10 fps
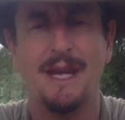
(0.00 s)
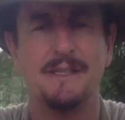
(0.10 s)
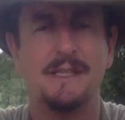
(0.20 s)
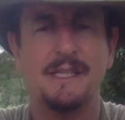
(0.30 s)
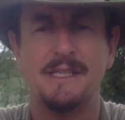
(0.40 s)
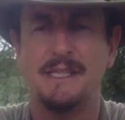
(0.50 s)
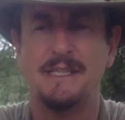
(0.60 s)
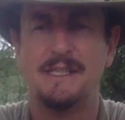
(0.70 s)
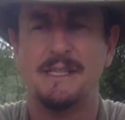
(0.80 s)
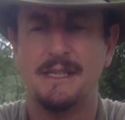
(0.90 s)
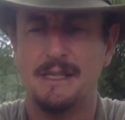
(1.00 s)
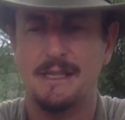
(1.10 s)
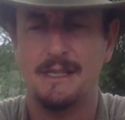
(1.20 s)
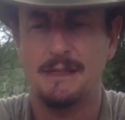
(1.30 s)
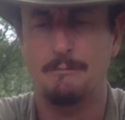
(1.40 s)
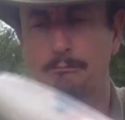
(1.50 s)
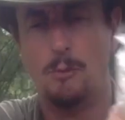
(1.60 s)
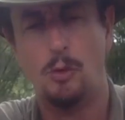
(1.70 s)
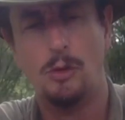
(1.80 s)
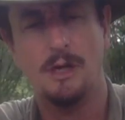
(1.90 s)
pads. This is
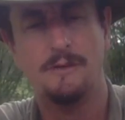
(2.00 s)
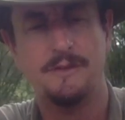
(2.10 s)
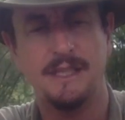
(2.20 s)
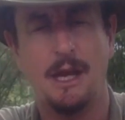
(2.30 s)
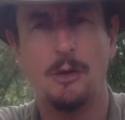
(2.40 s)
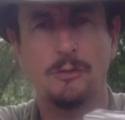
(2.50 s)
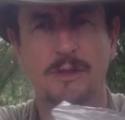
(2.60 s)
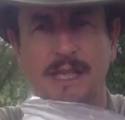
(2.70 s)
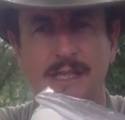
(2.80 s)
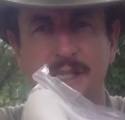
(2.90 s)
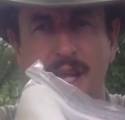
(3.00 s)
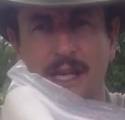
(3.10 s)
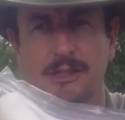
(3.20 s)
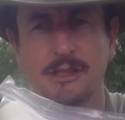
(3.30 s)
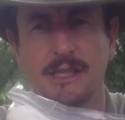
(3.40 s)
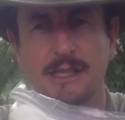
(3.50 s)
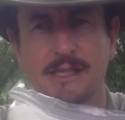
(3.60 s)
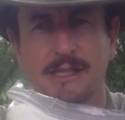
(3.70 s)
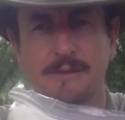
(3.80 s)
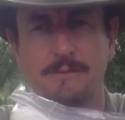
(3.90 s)
more of the oh dear section,
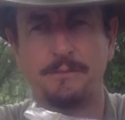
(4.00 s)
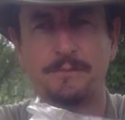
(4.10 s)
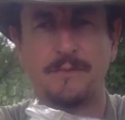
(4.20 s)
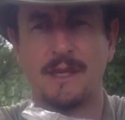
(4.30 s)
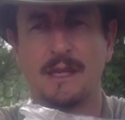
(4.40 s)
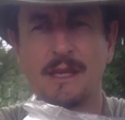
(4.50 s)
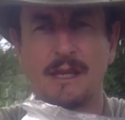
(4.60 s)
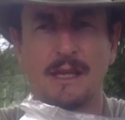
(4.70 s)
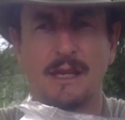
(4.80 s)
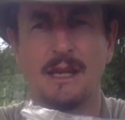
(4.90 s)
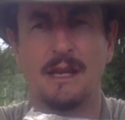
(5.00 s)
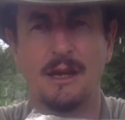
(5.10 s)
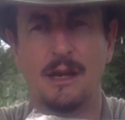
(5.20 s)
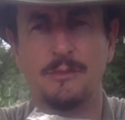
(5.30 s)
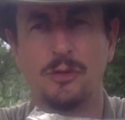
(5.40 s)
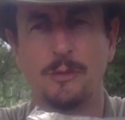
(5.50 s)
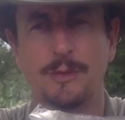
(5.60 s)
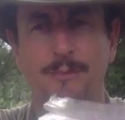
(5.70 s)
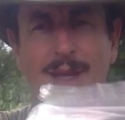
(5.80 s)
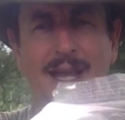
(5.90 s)
this.
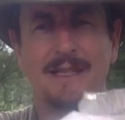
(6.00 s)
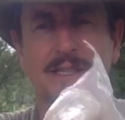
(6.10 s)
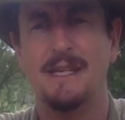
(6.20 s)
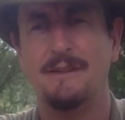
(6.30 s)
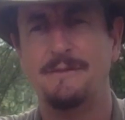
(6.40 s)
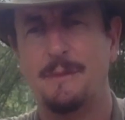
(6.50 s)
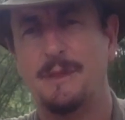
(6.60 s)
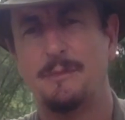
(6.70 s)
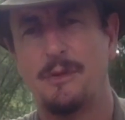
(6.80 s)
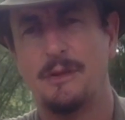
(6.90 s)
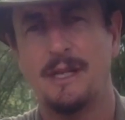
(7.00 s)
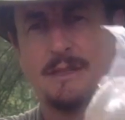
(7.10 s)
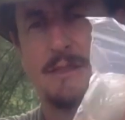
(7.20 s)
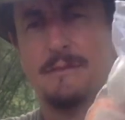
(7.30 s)
Absorbent pads there, feminine product.